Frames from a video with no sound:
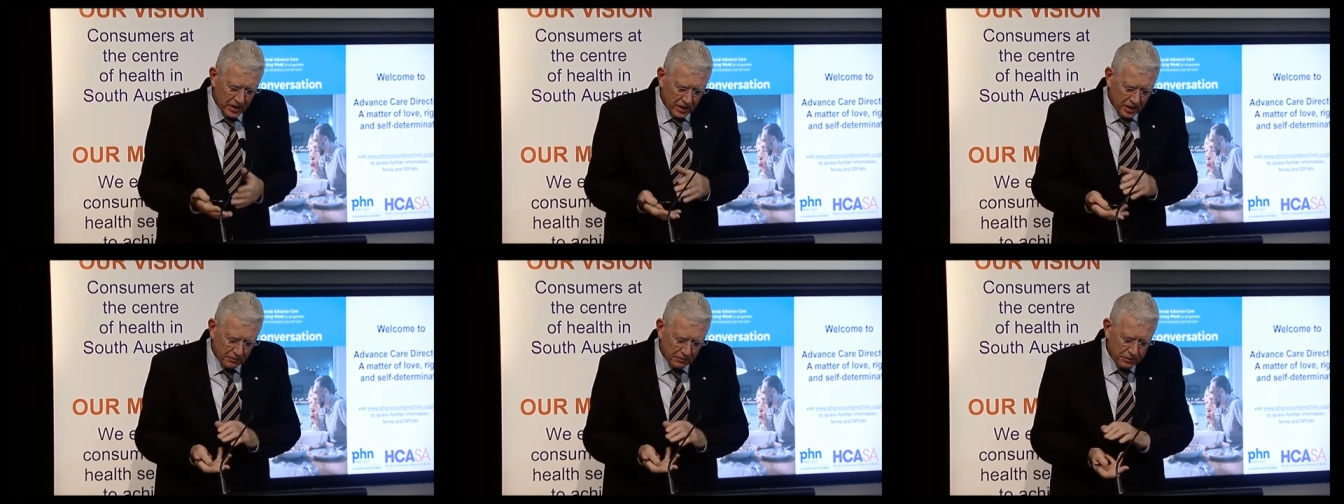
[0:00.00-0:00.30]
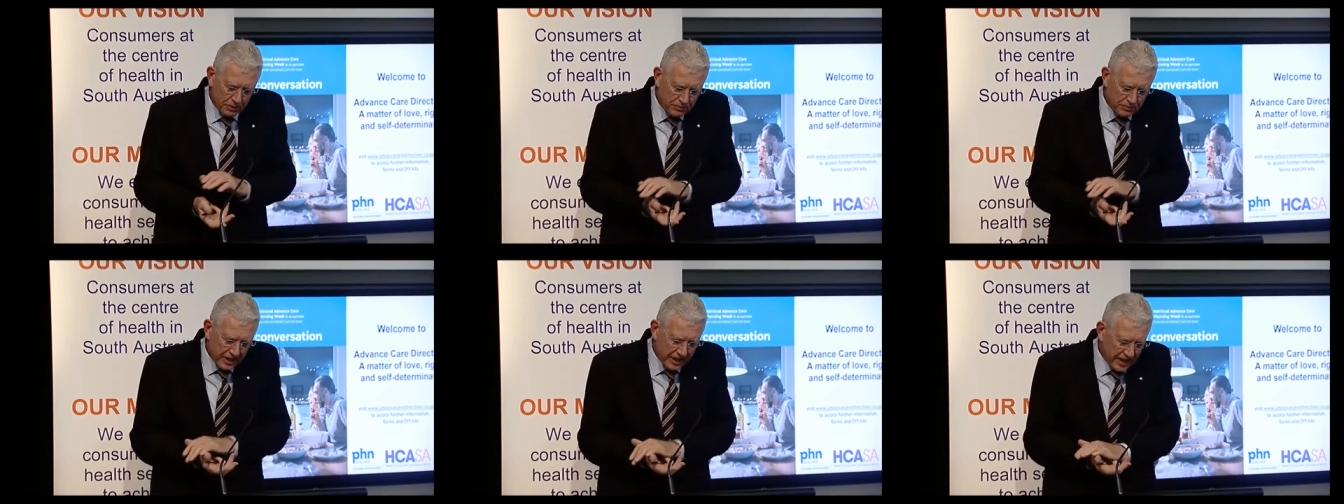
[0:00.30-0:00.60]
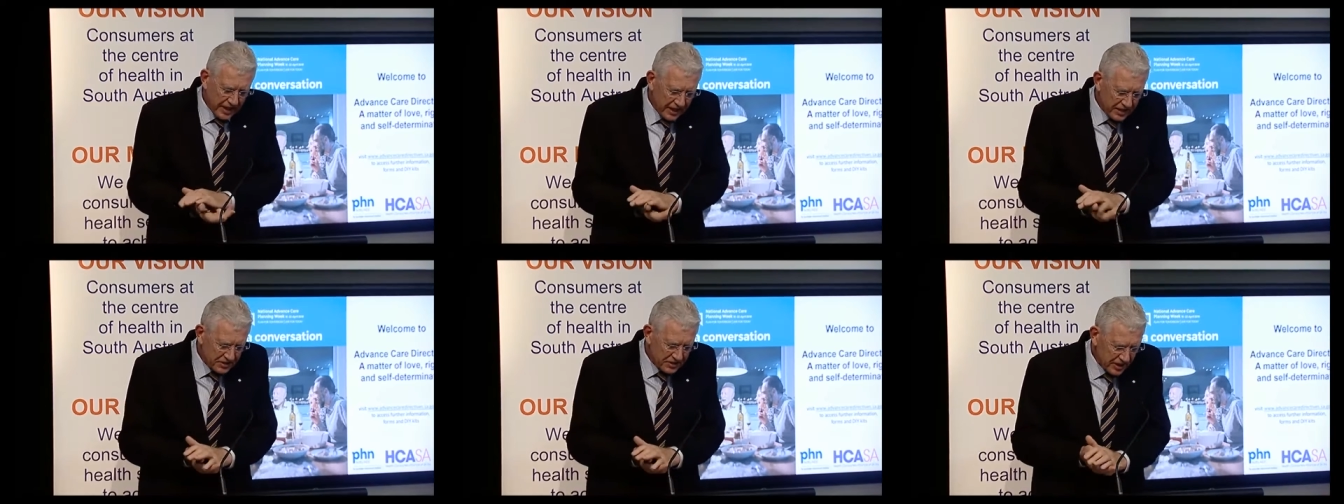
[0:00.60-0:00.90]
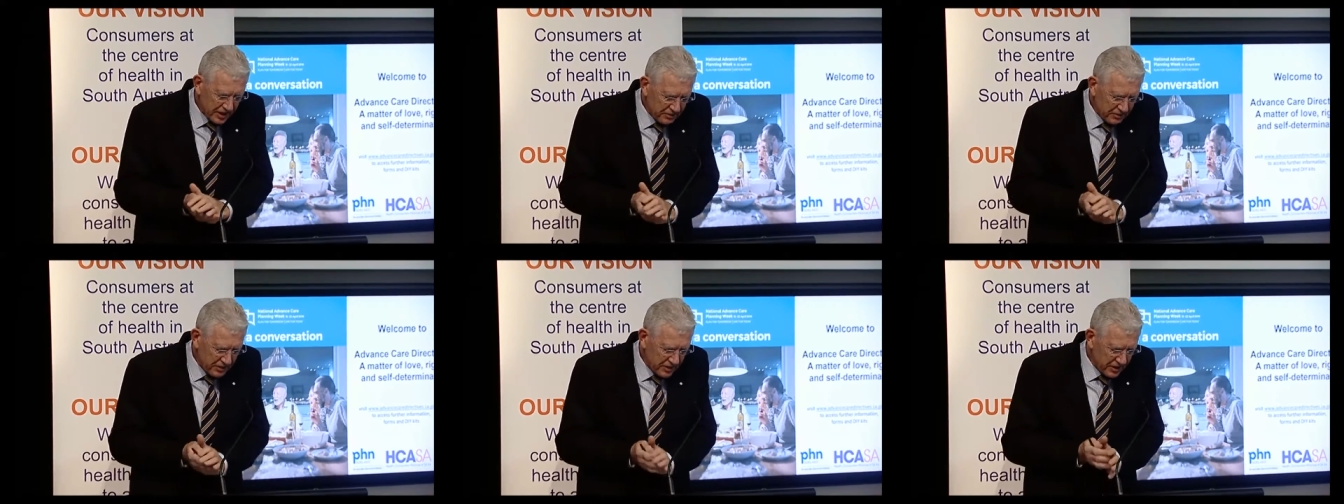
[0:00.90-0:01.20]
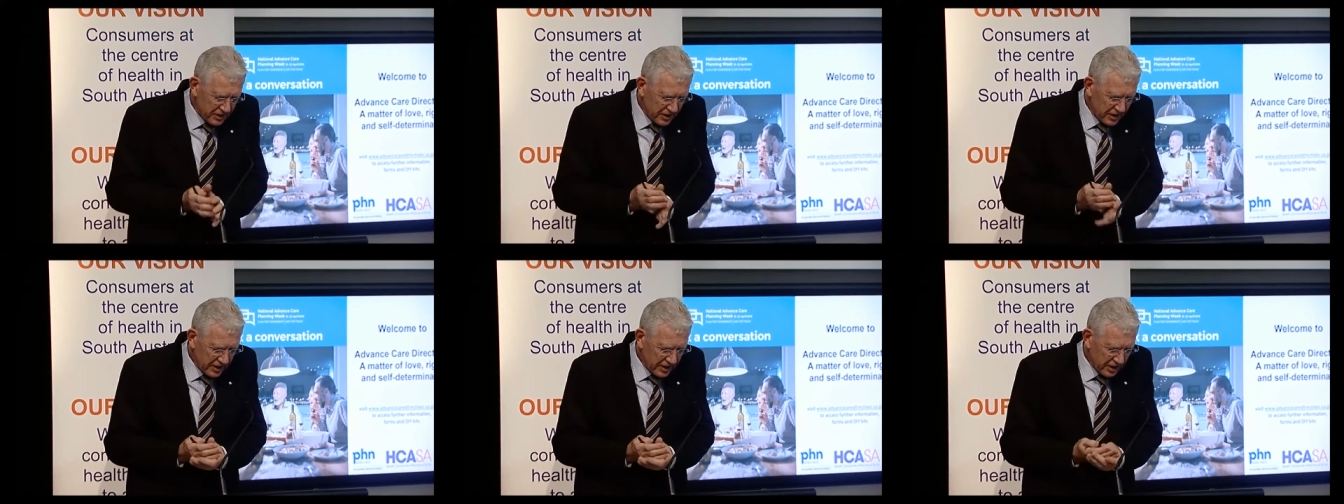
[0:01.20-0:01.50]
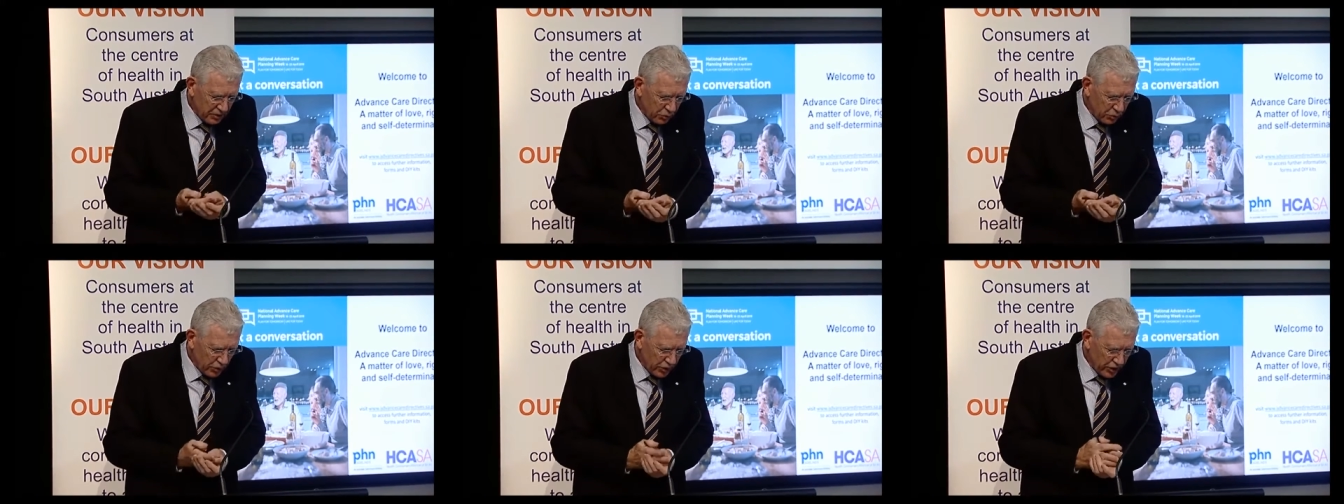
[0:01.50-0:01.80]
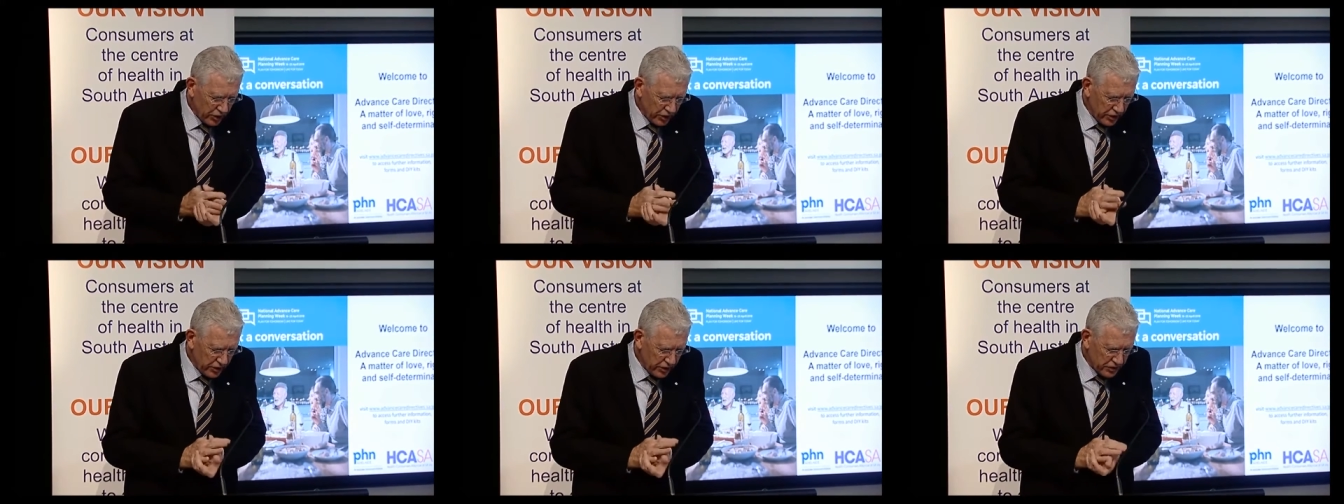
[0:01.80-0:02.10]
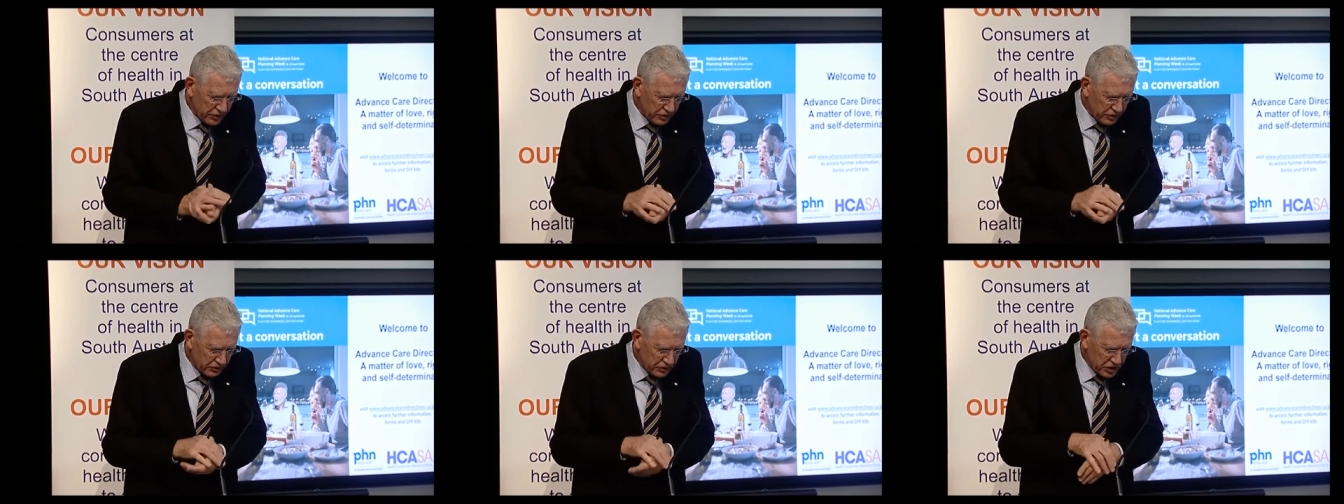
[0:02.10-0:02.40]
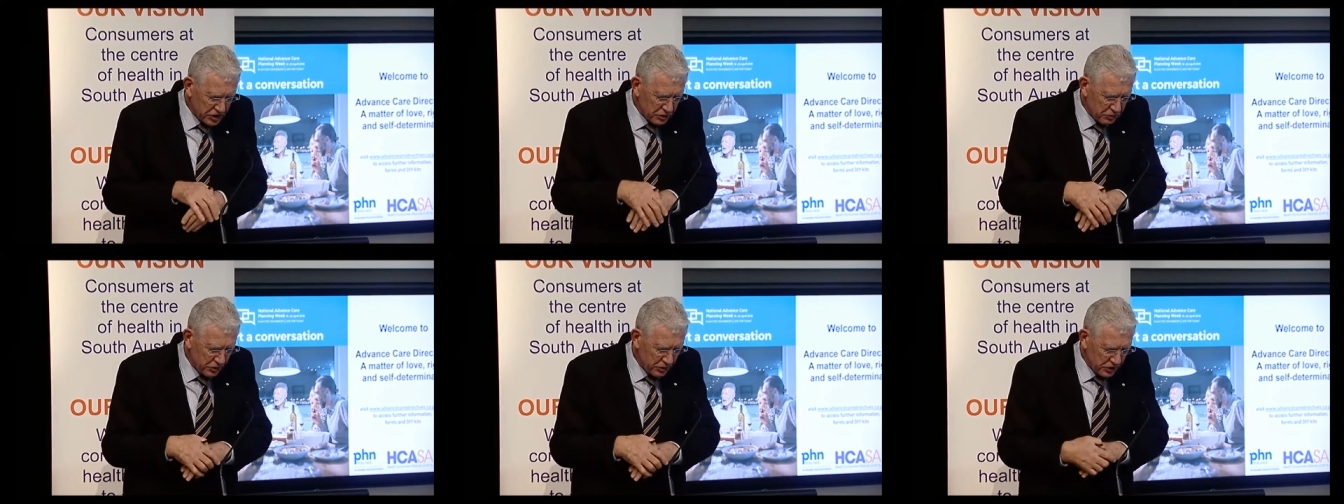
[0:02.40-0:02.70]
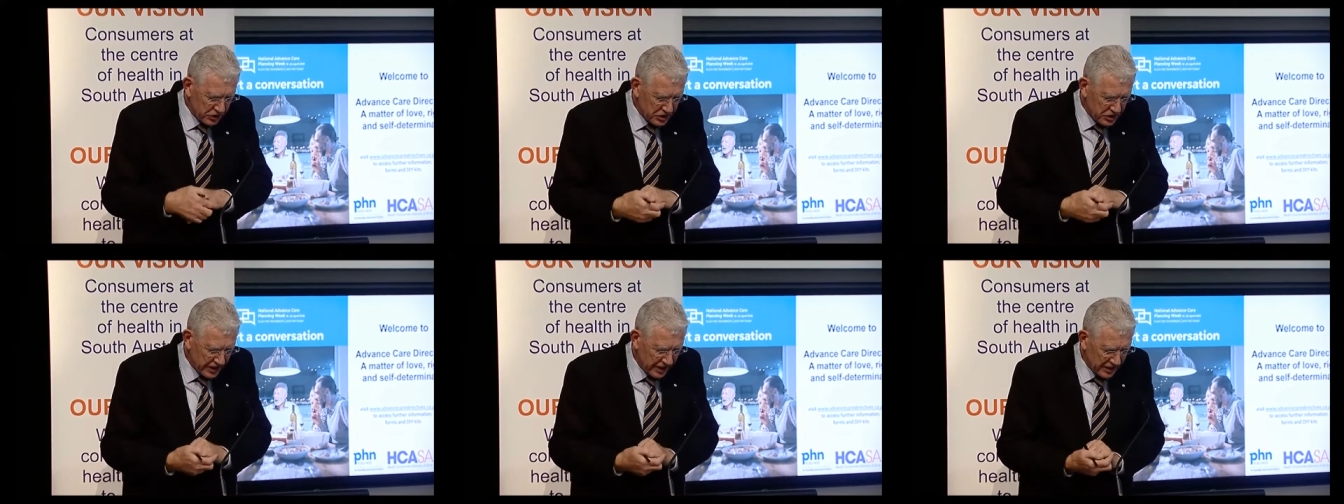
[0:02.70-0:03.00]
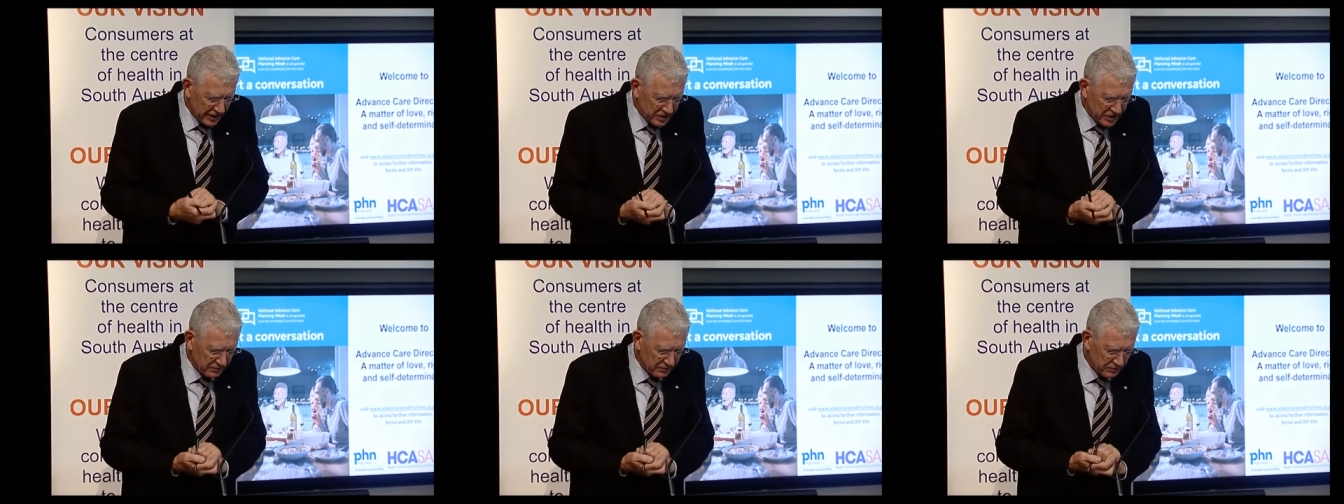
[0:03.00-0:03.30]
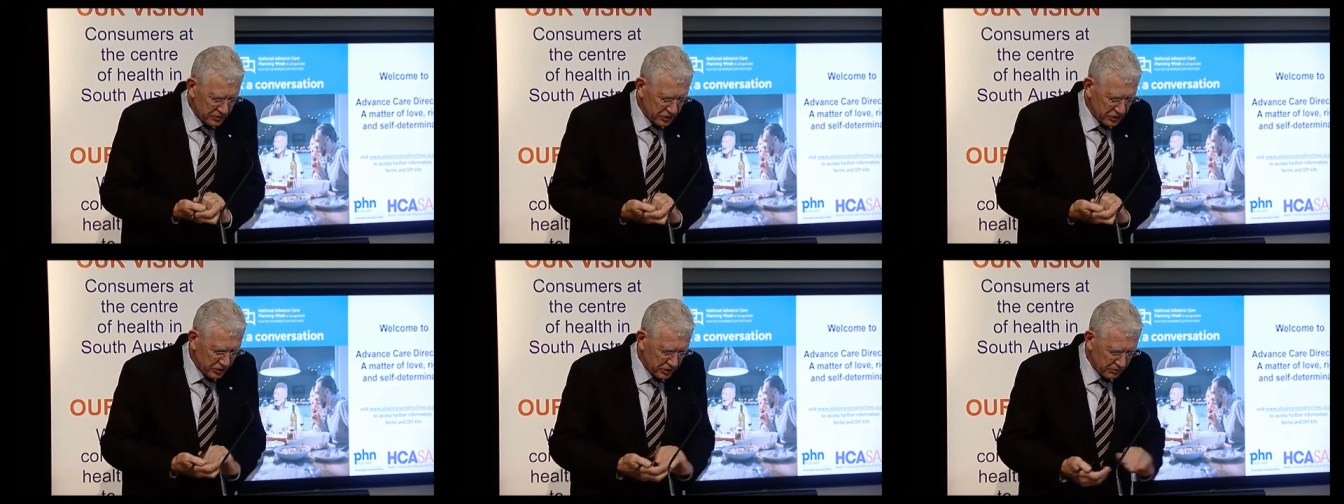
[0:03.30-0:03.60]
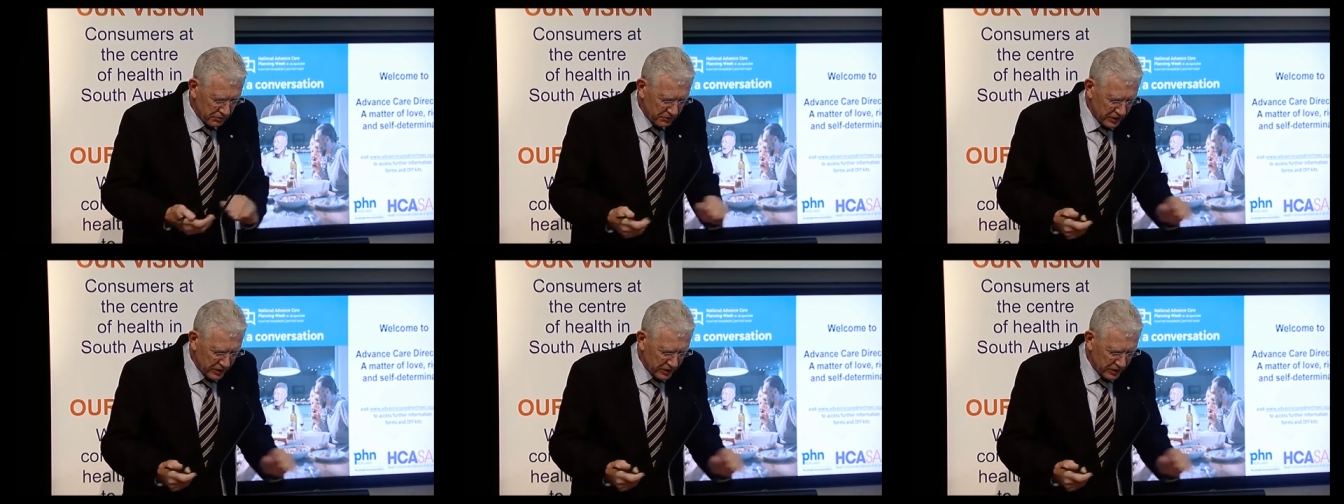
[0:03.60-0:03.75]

I put my hands under it, it whirs and squirts out some germ